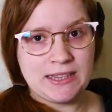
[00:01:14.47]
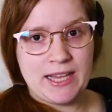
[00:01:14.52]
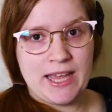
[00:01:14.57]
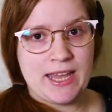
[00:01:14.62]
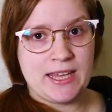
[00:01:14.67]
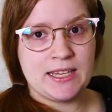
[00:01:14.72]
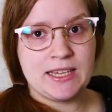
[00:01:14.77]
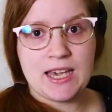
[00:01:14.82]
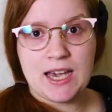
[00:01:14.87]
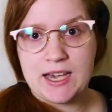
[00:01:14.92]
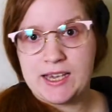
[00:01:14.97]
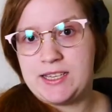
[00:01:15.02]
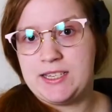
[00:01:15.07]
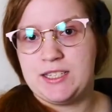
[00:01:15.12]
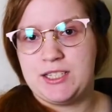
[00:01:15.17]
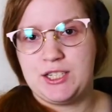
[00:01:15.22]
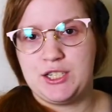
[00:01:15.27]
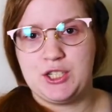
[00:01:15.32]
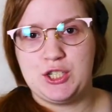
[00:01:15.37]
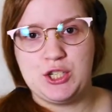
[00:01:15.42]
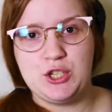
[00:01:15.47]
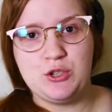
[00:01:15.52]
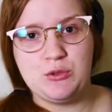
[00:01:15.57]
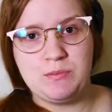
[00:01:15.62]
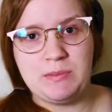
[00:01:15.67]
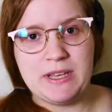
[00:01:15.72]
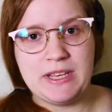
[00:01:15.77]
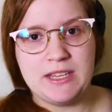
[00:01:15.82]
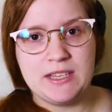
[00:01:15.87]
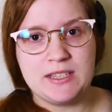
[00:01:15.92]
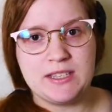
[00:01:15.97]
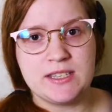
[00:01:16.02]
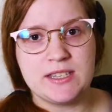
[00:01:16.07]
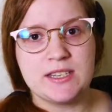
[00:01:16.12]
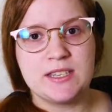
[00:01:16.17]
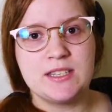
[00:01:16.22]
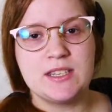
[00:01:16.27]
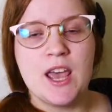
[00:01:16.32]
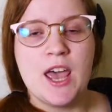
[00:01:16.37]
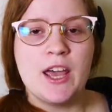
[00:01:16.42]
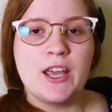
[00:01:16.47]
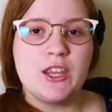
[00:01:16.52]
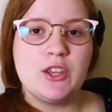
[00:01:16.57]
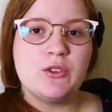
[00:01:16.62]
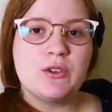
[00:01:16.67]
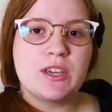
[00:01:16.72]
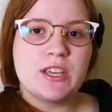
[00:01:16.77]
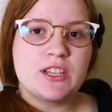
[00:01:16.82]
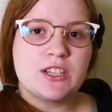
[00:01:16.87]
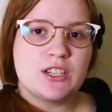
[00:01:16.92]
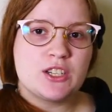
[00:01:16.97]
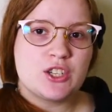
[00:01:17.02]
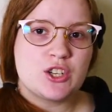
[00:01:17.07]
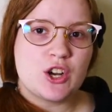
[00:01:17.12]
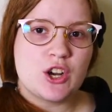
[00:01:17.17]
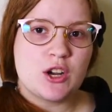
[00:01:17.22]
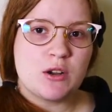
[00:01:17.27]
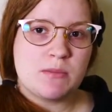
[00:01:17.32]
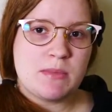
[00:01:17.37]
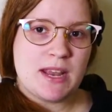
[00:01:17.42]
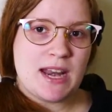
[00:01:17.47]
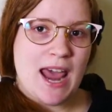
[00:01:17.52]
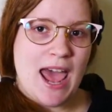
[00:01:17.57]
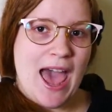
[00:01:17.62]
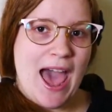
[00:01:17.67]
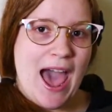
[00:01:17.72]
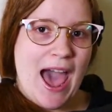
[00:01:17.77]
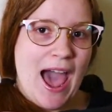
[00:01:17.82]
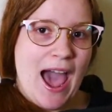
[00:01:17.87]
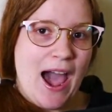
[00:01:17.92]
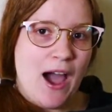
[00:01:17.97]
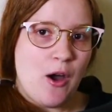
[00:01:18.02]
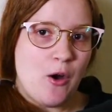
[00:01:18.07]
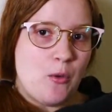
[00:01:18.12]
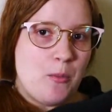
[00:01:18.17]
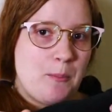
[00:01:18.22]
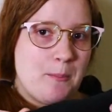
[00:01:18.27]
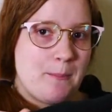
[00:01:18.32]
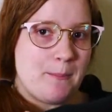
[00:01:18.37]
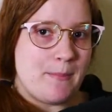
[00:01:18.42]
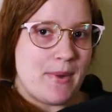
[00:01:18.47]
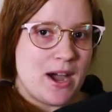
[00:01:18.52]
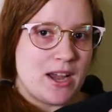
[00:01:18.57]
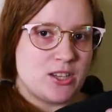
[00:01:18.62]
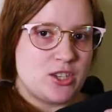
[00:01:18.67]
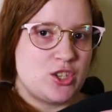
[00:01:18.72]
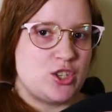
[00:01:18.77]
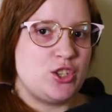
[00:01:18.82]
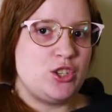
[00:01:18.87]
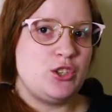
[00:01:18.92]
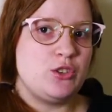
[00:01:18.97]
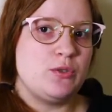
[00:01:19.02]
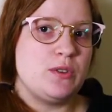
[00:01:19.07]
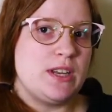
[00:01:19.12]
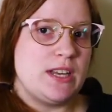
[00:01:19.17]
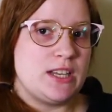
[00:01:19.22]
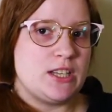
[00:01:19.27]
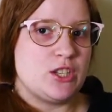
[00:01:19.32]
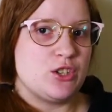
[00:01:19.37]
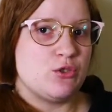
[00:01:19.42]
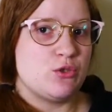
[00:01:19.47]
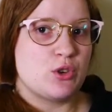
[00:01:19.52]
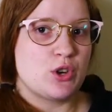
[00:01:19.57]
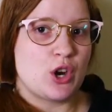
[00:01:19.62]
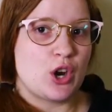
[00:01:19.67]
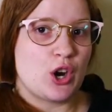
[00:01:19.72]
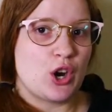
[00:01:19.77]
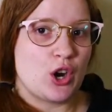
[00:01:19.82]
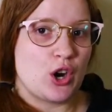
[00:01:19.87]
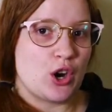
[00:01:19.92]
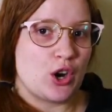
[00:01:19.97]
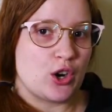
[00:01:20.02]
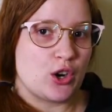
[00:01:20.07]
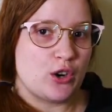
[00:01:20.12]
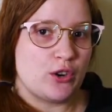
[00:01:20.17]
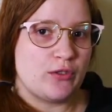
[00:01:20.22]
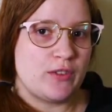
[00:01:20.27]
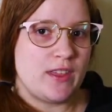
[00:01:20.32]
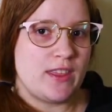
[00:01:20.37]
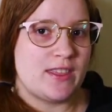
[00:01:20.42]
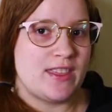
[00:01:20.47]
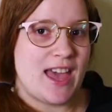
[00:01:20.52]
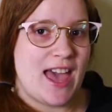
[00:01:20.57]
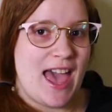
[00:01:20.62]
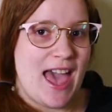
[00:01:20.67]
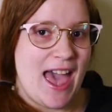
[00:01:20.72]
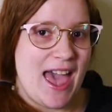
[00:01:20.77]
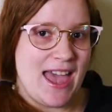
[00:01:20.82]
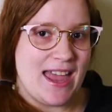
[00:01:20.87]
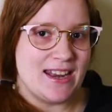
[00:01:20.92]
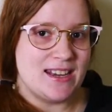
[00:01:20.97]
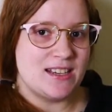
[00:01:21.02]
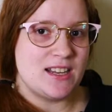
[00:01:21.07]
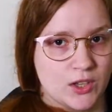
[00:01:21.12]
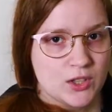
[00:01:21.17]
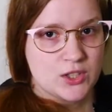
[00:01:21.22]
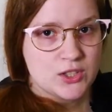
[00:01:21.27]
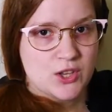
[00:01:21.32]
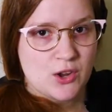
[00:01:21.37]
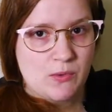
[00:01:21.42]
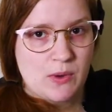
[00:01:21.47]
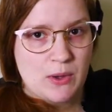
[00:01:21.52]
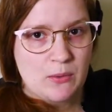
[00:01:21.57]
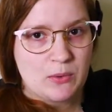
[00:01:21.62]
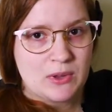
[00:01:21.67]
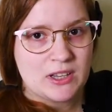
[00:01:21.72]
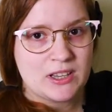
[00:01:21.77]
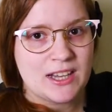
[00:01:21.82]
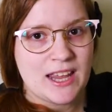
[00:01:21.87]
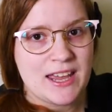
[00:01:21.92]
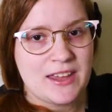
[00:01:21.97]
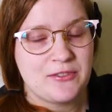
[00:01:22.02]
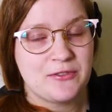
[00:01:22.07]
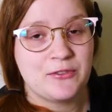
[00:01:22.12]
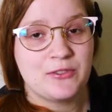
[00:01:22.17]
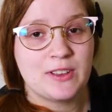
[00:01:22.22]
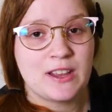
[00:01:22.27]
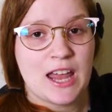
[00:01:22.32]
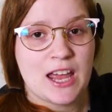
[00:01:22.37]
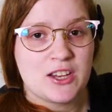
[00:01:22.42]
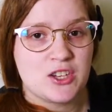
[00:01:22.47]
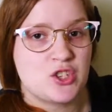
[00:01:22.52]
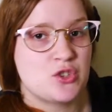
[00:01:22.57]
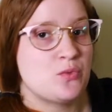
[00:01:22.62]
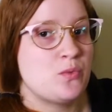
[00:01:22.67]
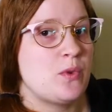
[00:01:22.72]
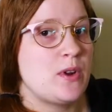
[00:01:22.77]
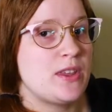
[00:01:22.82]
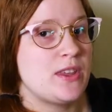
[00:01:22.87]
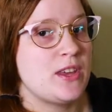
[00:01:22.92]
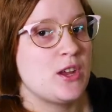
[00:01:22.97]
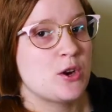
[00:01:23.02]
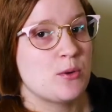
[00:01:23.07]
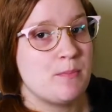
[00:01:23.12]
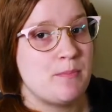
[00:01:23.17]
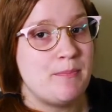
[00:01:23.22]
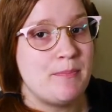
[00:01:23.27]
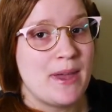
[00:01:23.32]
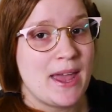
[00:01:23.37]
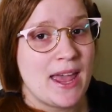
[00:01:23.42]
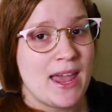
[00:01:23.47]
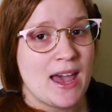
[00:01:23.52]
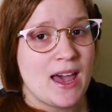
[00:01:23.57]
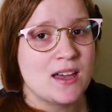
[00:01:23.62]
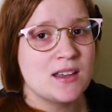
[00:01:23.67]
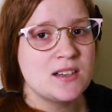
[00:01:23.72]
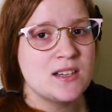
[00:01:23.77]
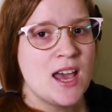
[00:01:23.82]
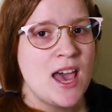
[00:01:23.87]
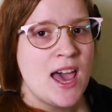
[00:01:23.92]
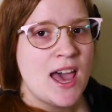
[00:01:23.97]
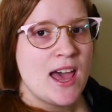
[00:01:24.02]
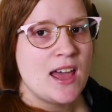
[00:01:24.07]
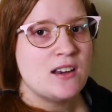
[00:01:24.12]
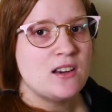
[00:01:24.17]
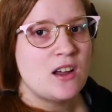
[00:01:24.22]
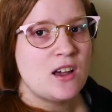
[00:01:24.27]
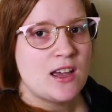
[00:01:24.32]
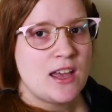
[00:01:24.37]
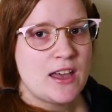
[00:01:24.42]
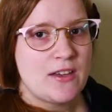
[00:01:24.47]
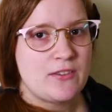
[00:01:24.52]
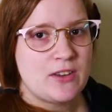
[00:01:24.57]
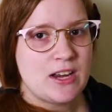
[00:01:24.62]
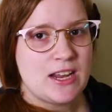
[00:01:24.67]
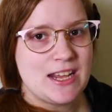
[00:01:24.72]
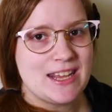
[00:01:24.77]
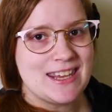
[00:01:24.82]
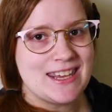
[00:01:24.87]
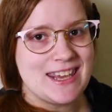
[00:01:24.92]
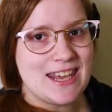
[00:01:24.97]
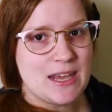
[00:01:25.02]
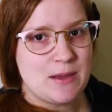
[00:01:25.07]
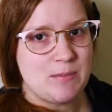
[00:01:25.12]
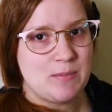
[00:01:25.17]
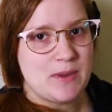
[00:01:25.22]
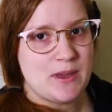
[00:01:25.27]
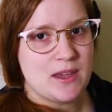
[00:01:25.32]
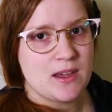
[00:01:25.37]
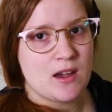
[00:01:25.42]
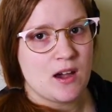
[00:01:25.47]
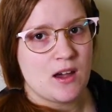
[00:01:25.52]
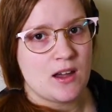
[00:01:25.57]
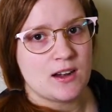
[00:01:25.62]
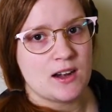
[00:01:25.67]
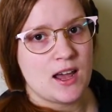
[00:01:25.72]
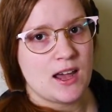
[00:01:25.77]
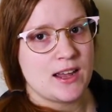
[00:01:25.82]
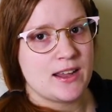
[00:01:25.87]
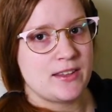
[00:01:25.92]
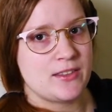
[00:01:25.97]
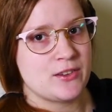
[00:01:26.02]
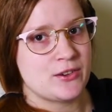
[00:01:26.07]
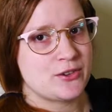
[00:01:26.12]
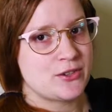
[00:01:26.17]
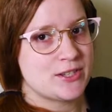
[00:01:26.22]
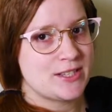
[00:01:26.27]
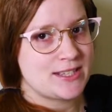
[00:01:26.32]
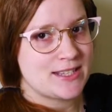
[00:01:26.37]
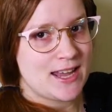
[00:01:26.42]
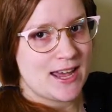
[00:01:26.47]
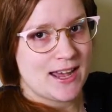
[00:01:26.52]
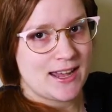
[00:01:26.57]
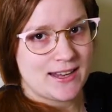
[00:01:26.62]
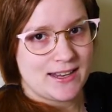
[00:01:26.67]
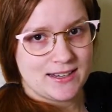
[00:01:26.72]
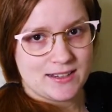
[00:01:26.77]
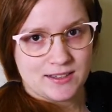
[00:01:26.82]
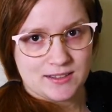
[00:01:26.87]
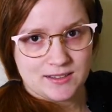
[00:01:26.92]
leg cut into 2 pieces, you can determine how much you need to curve the end so it will lay flush with your band and not have any gaping on either side.